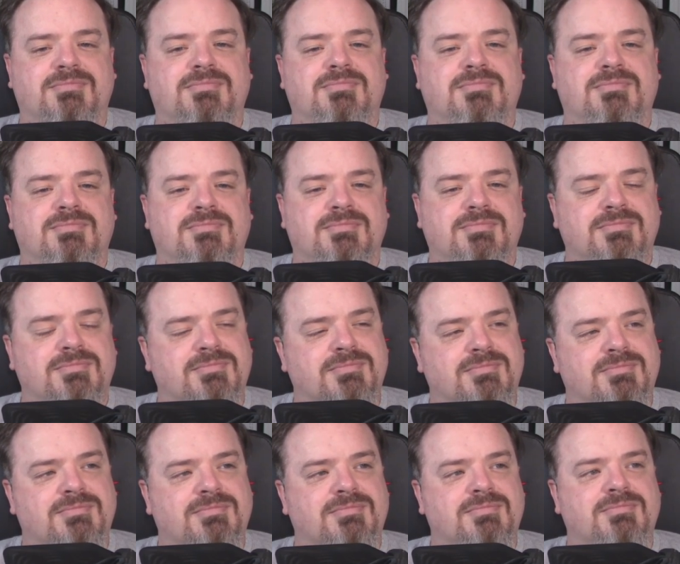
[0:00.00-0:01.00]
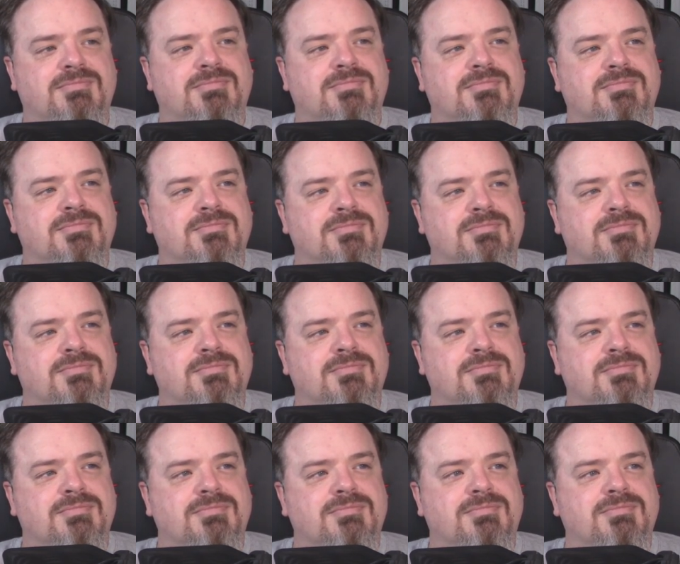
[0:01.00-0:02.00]

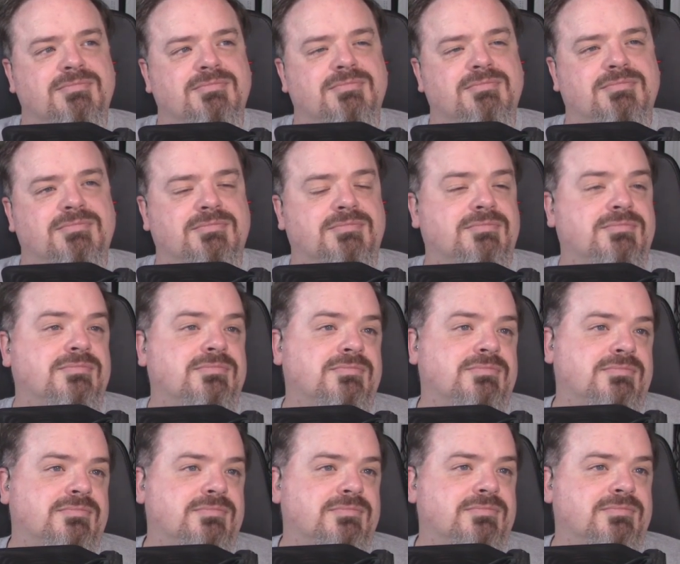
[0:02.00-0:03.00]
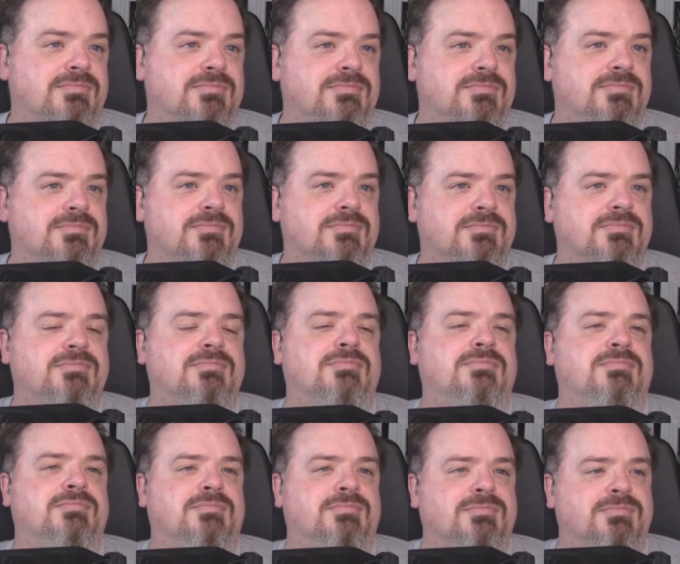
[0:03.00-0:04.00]

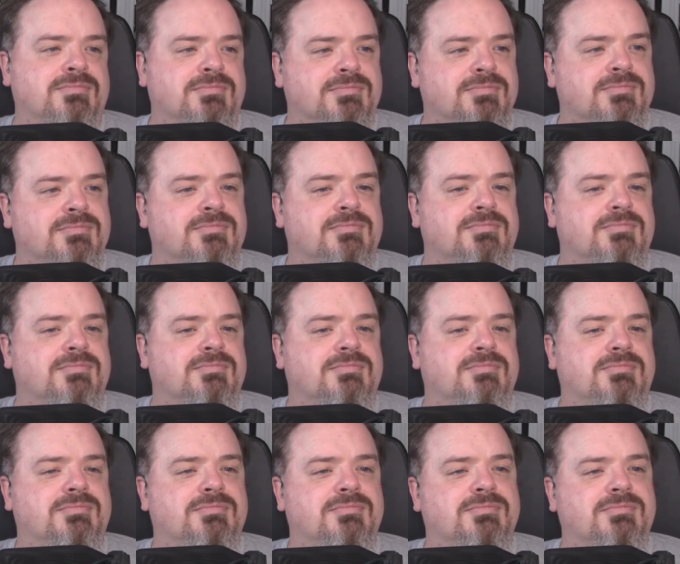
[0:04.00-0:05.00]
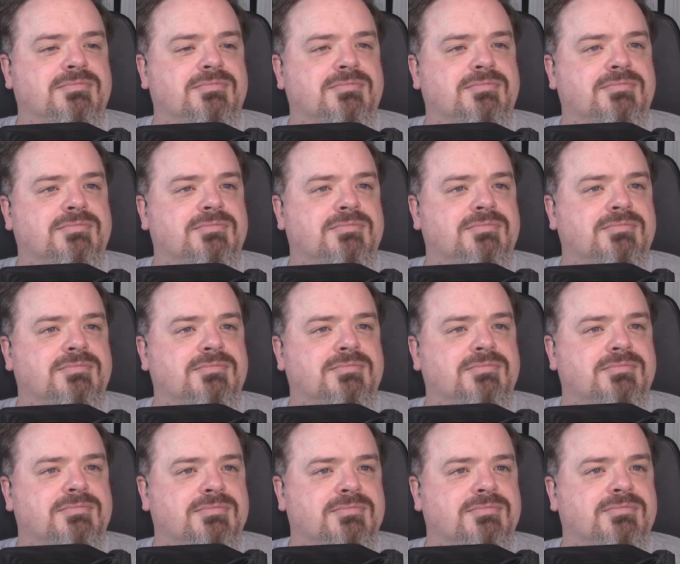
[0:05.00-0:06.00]

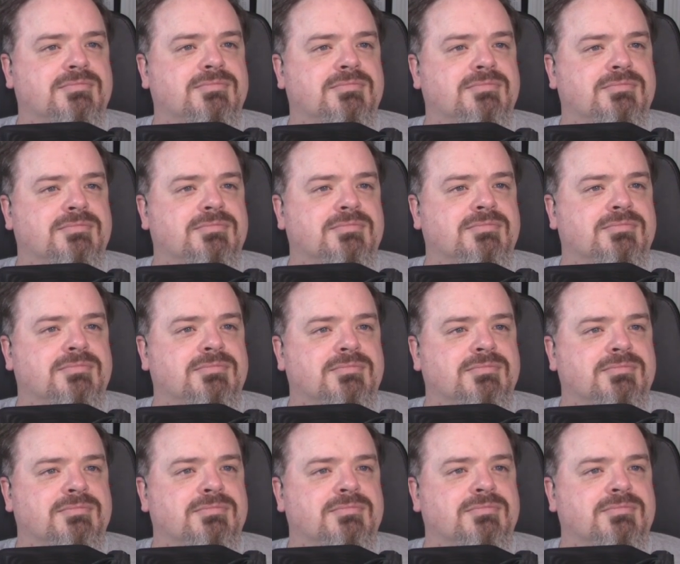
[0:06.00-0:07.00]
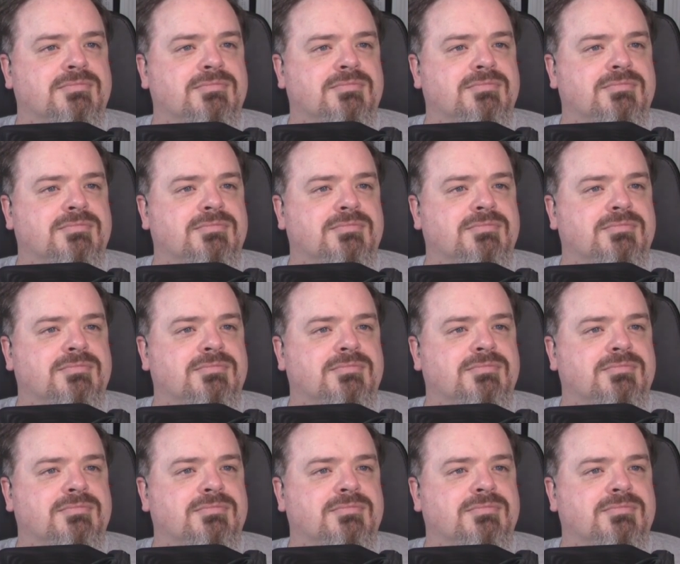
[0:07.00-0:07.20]
The person shown says nothing.